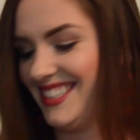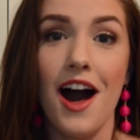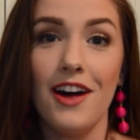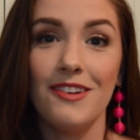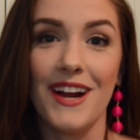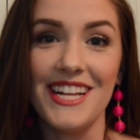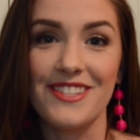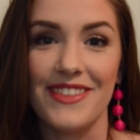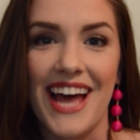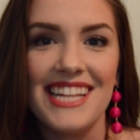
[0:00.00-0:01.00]
Alrighty,
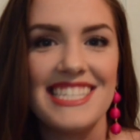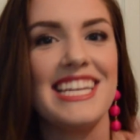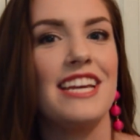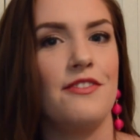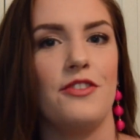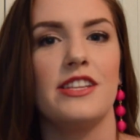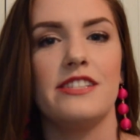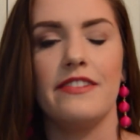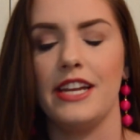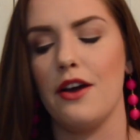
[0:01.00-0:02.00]
so that's it for
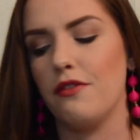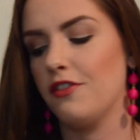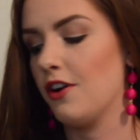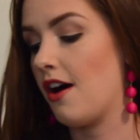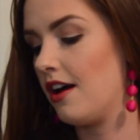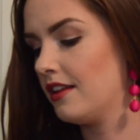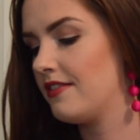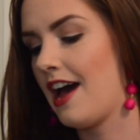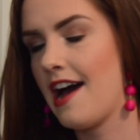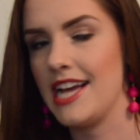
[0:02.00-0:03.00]
this video. For all
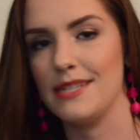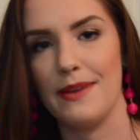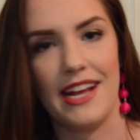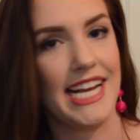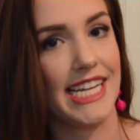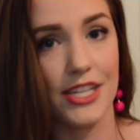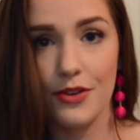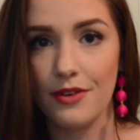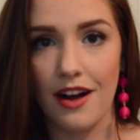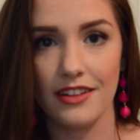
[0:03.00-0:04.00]
of that, I spent
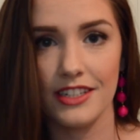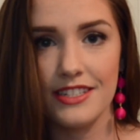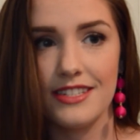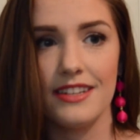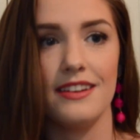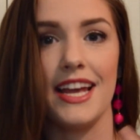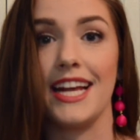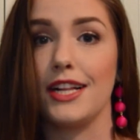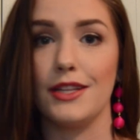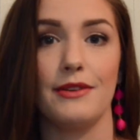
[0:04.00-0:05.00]
$82,
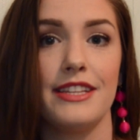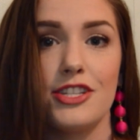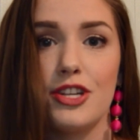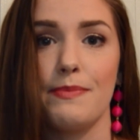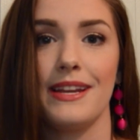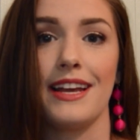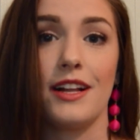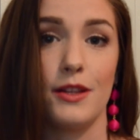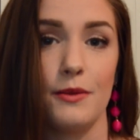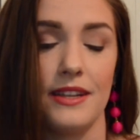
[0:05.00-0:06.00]
including the shipping,
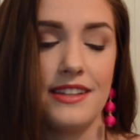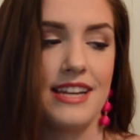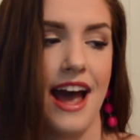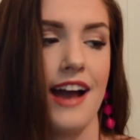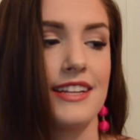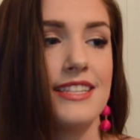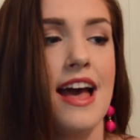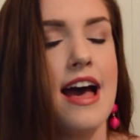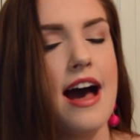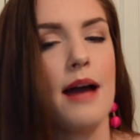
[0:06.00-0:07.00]
including the tax.
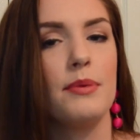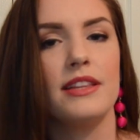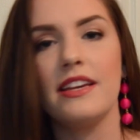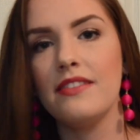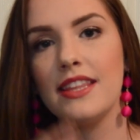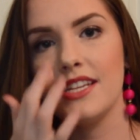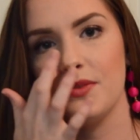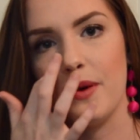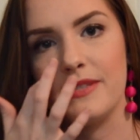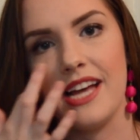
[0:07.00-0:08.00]
I believe that this
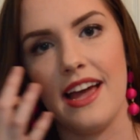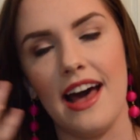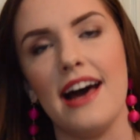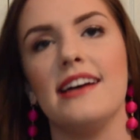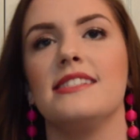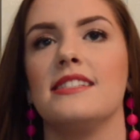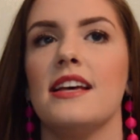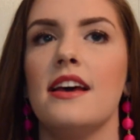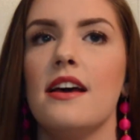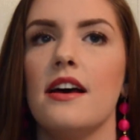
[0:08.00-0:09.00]
website has
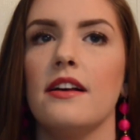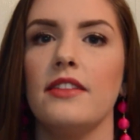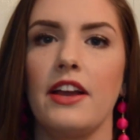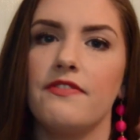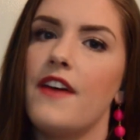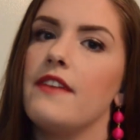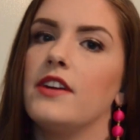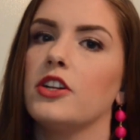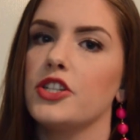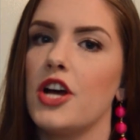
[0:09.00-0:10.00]
like
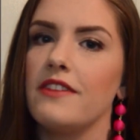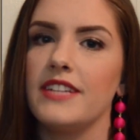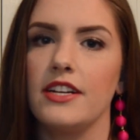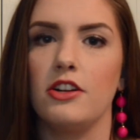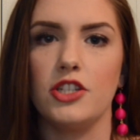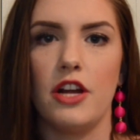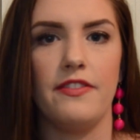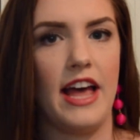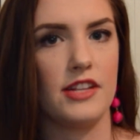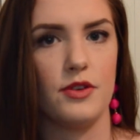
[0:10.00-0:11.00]
$5 off, $10
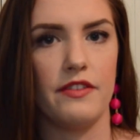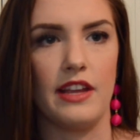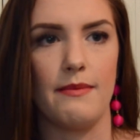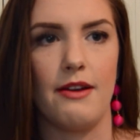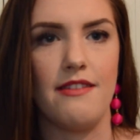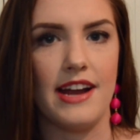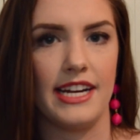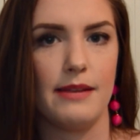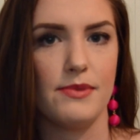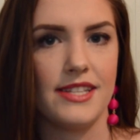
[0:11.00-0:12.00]
off, that sort of thing, about
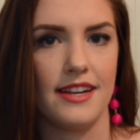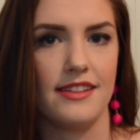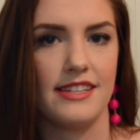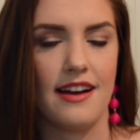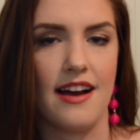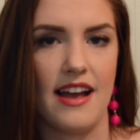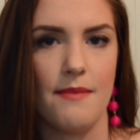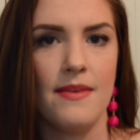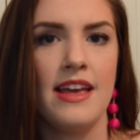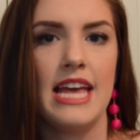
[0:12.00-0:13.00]
90% of the
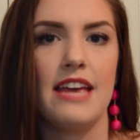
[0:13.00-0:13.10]
time.